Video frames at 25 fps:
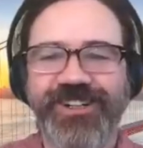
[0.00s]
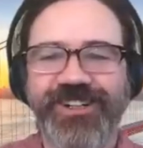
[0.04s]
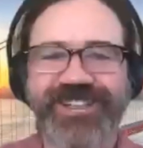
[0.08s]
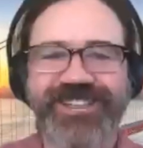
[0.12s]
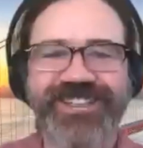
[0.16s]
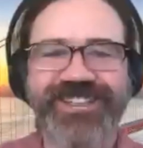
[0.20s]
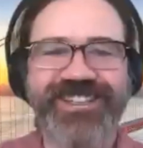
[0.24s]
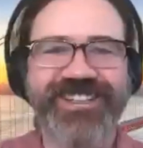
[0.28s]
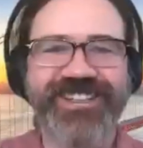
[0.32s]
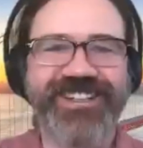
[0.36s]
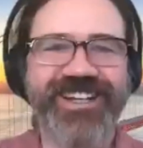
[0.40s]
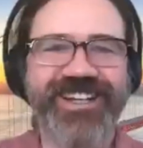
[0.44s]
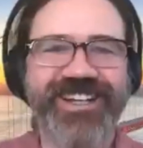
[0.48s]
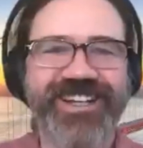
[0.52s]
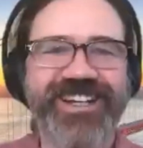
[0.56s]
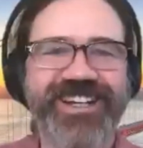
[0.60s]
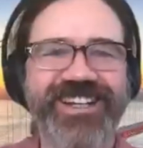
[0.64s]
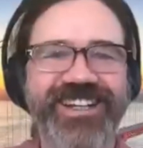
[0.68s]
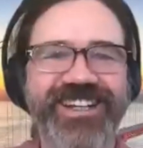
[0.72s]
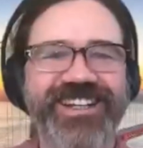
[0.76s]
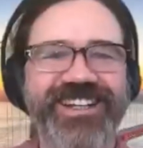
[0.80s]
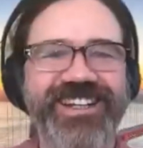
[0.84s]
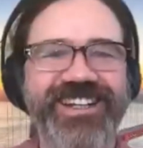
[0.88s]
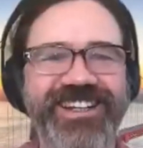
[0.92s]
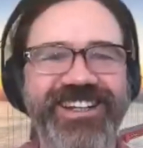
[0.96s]
But that
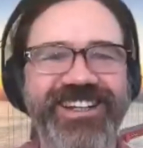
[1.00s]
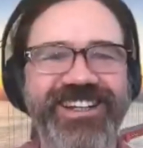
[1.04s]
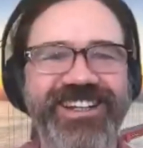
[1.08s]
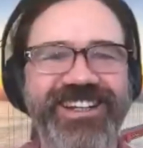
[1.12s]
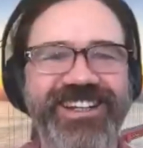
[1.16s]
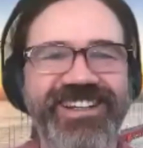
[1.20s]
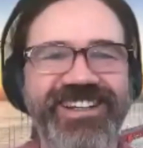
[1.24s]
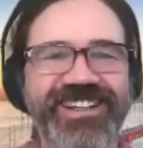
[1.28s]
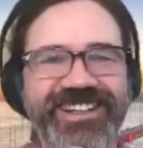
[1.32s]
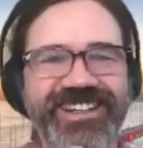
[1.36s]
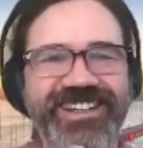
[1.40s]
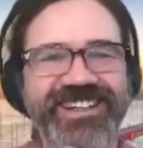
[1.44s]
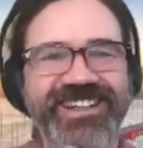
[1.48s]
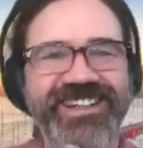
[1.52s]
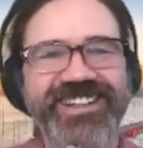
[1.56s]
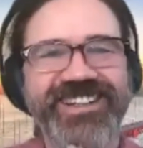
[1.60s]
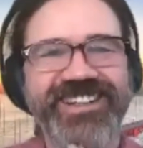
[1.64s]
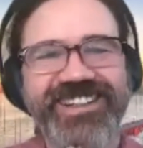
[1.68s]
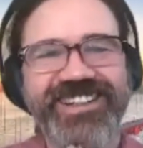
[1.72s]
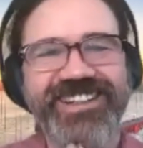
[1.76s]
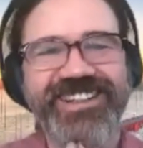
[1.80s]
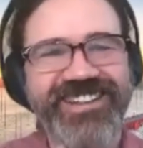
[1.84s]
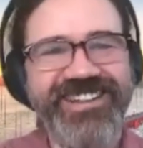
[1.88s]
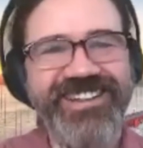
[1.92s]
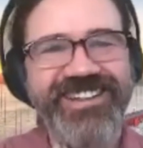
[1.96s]
said, if you become an
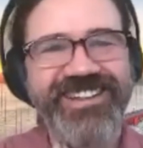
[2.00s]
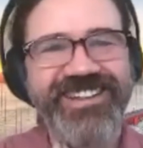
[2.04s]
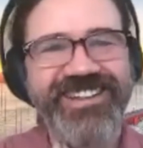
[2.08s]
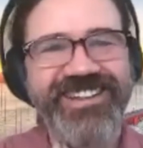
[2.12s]
ontologist,